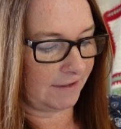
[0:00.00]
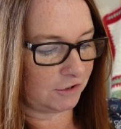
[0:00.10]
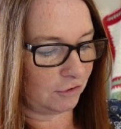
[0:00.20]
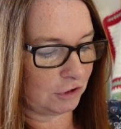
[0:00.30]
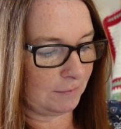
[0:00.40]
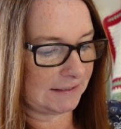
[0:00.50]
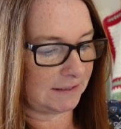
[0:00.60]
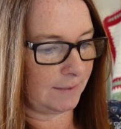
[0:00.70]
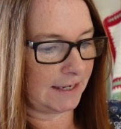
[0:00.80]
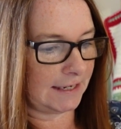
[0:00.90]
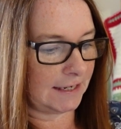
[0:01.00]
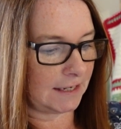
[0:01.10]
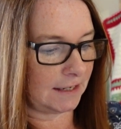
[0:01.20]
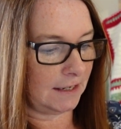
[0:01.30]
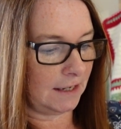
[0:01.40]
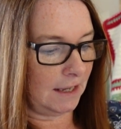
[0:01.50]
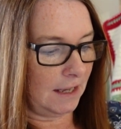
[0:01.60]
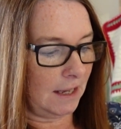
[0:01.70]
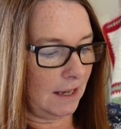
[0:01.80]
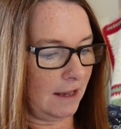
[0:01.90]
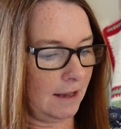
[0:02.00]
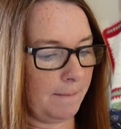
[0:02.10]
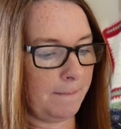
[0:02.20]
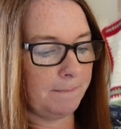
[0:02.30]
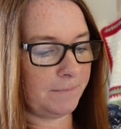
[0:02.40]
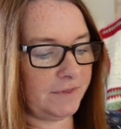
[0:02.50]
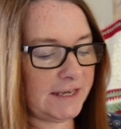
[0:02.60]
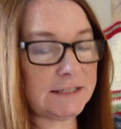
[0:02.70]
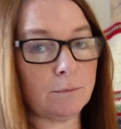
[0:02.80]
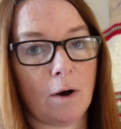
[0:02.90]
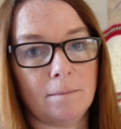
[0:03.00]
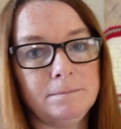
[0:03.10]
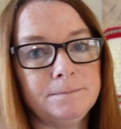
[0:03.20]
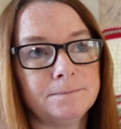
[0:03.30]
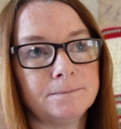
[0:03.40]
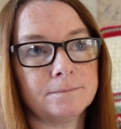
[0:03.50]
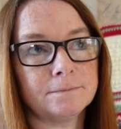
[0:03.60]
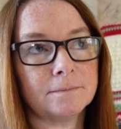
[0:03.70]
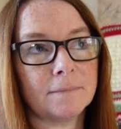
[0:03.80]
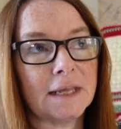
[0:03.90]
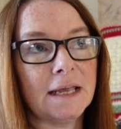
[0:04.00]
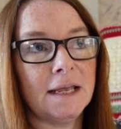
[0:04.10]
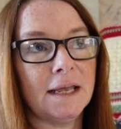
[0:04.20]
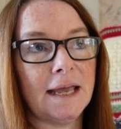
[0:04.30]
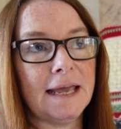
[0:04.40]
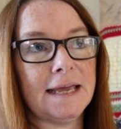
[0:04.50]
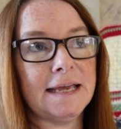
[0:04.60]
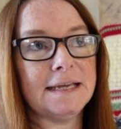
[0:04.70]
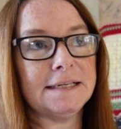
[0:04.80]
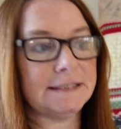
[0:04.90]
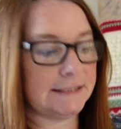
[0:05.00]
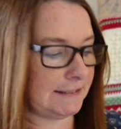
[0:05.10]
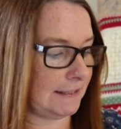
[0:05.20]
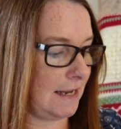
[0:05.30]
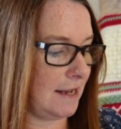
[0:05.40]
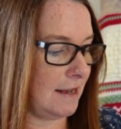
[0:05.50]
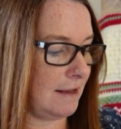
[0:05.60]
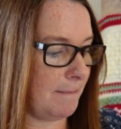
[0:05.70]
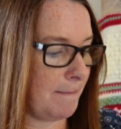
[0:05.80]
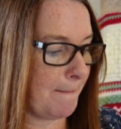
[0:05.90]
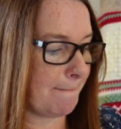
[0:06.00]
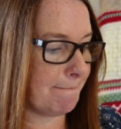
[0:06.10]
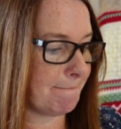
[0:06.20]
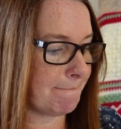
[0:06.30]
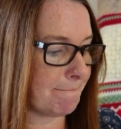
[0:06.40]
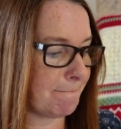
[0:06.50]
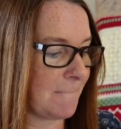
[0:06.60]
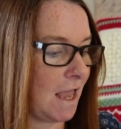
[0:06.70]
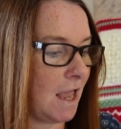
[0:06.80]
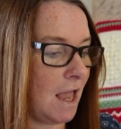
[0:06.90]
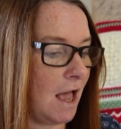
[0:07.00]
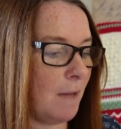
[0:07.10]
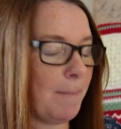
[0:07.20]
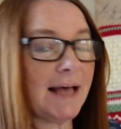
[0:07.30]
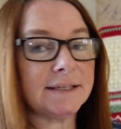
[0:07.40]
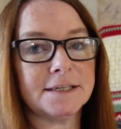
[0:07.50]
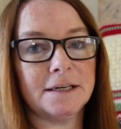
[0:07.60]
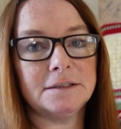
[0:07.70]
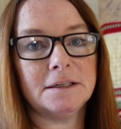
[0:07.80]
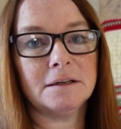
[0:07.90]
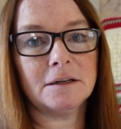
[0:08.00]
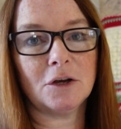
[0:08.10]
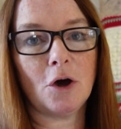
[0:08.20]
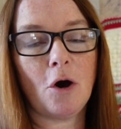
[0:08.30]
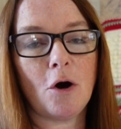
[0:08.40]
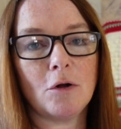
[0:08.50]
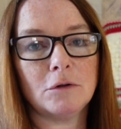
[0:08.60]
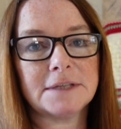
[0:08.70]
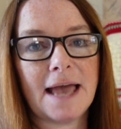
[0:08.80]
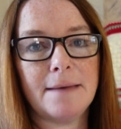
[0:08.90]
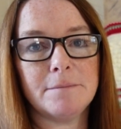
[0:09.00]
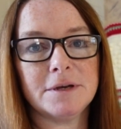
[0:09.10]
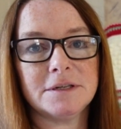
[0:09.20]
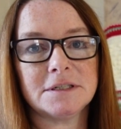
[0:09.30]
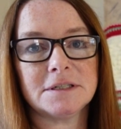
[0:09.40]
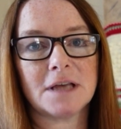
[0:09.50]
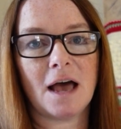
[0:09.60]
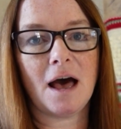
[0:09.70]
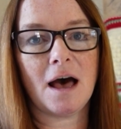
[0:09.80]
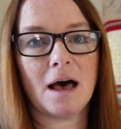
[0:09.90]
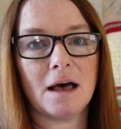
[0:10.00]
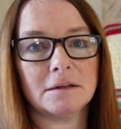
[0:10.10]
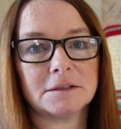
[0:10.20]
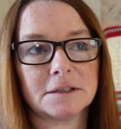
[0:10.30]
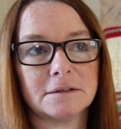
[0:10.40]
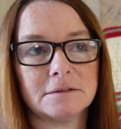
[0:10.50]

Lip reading: had such a busy week. This one is a pattern called Emma's Heart